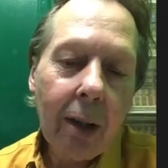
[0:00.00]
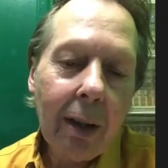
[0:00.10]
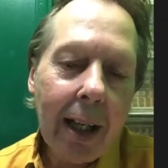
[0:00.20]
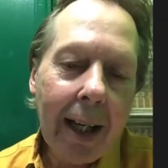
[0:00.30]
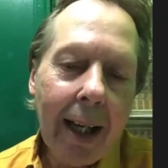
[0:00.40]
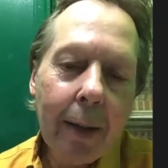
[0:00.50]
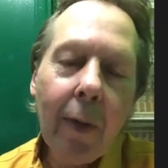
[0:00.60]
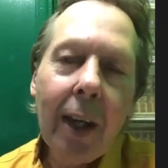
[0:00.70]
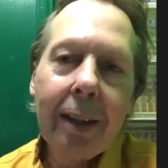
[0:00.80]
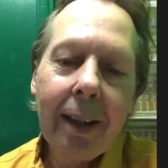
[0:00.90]
I
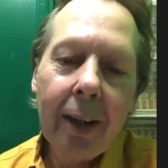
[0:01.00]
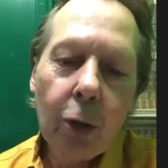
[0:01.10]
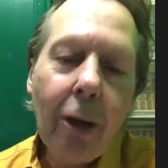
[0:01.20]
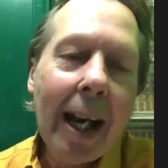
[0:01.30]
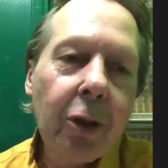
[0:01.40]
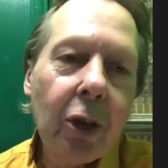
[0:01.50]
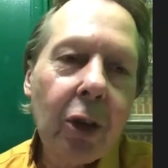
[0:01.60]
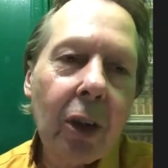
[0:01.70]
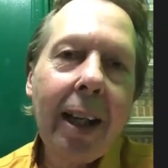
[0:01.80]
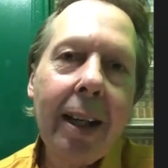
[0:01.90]
think as
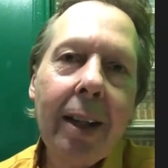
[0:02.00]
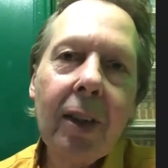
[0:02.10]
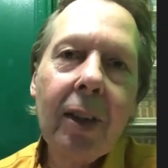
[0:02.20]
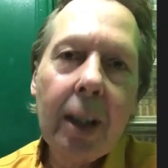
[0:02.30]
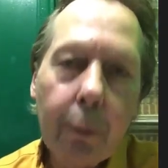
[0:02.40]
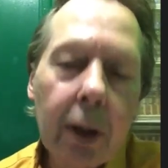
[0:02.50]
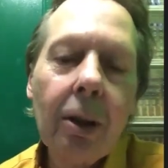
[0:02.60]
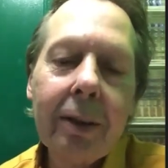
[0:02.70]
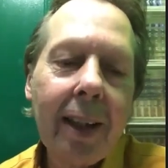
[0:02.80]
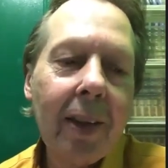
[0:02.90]
tragic and as
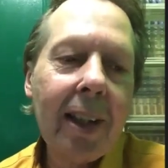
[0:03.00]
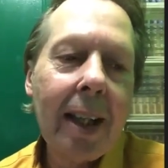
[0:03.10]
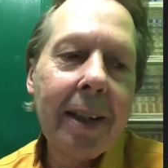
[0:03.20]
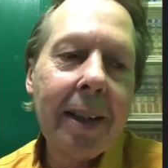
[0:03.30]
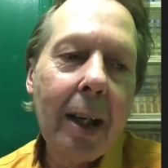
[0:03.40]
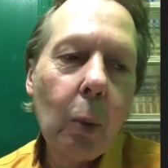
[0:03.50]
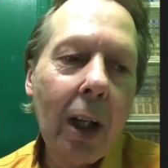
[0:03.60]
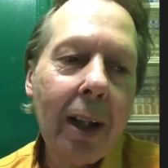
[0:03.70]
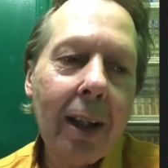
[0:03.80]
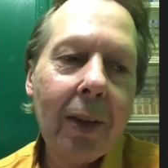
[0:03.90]
difficult as that day
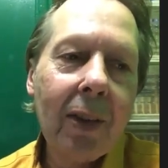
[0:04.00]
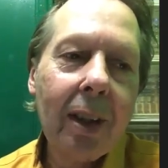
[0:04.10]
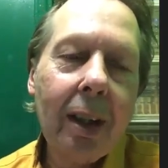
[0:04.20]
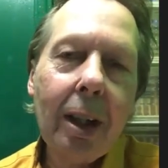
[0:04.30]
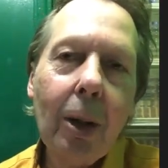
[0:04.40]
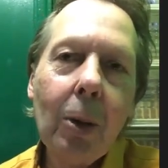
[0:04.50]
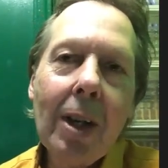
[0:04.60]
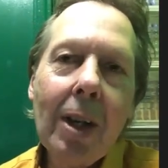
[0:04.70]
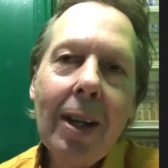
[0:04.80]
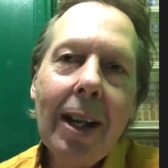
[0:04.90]
was,
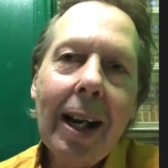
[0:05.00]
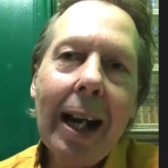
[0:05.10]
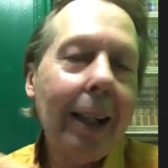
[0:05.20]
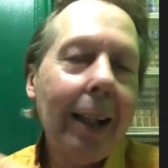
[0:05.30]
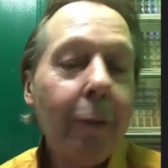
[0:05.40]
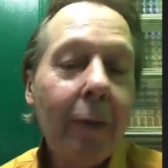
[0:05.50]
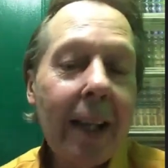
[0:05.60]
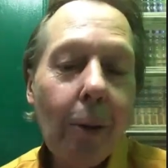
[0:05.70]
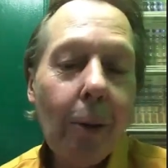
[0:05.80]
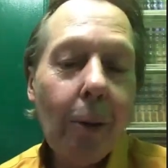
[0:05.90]
I left
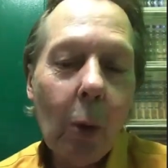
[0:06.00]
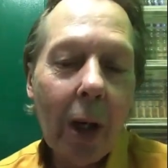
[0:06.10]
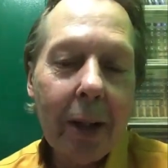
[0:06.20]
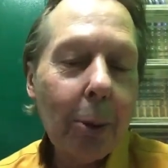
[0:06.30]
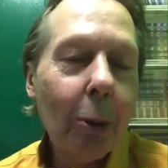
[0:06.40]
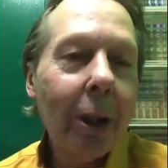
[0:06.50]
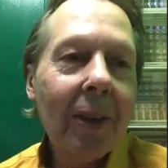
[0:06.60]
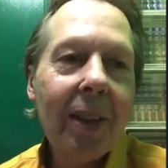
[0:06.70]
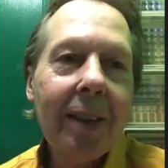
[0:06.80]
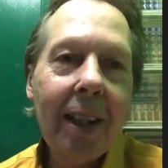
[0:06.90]
out one
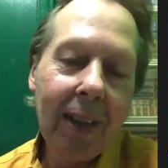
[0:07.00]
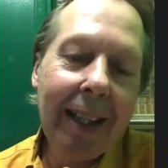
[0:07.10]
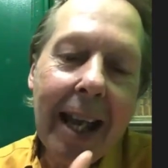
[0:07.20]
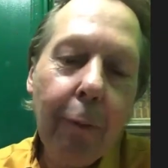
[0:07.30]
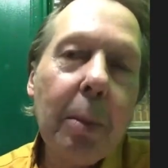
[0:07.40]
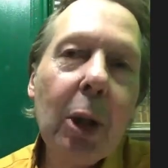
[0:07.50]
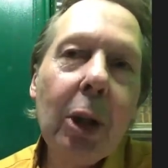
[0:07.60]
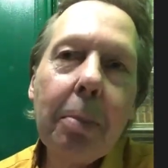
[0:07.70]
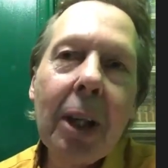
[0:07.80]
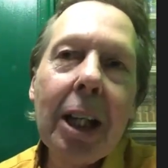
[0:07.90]
important statistic, that
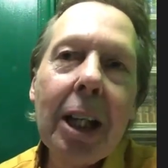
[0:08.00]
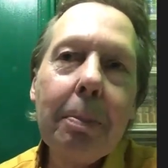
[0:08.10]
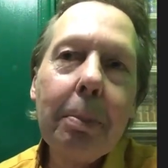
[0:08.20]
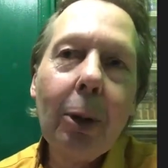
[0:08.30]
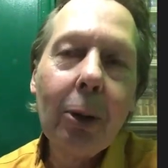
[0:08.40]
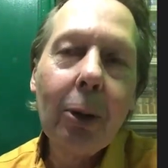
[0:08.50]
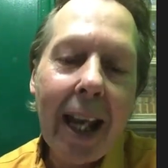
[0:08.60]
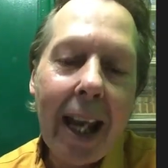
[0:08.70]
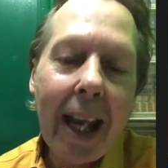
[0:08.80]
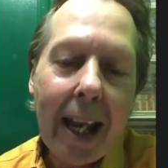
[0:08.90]
500,000
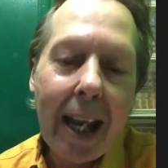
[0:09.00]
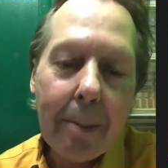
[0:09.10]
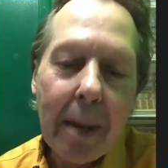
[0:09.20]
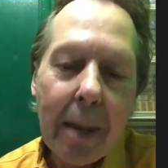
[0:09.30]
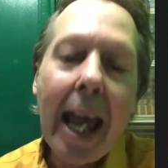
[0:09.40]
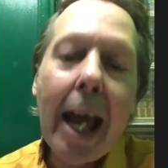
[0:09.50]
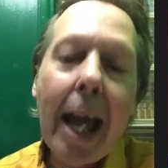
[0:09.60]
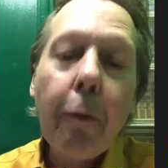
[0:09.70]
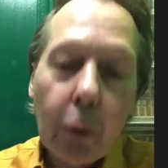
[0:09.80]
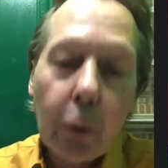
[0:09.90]
people came
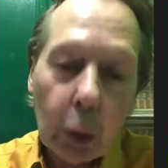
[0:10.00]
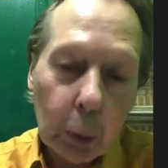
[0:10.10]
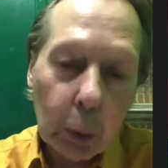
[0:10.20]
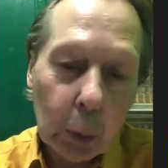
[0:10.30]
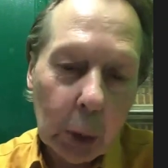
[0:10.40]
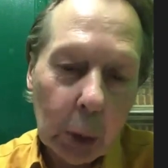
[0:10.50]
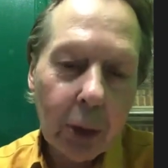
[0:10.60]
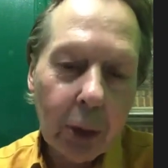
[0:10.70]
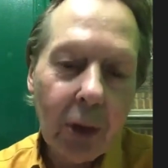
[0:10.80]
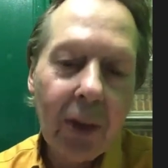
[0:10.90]

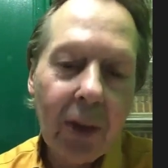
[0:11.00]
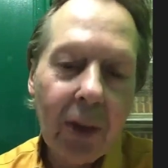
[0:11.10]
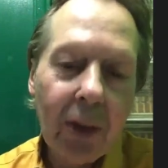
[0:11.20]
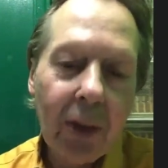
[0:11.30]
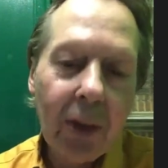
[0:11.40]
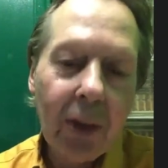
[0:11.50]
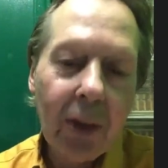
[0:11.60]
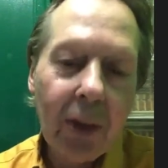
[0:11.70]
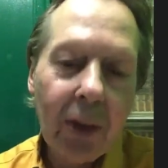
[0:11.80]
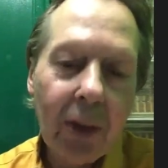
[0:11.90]
afterwards to help New
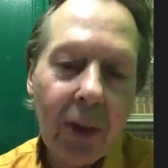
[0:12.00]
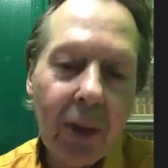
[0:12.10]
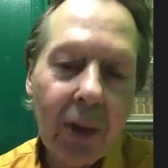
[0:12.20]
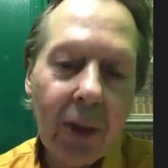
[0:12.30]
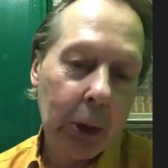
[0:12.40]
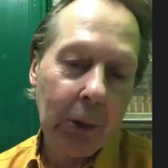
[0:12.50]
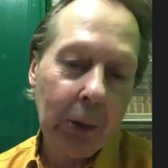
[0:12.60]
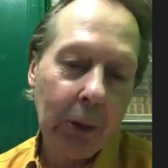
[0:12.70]
Yorkers.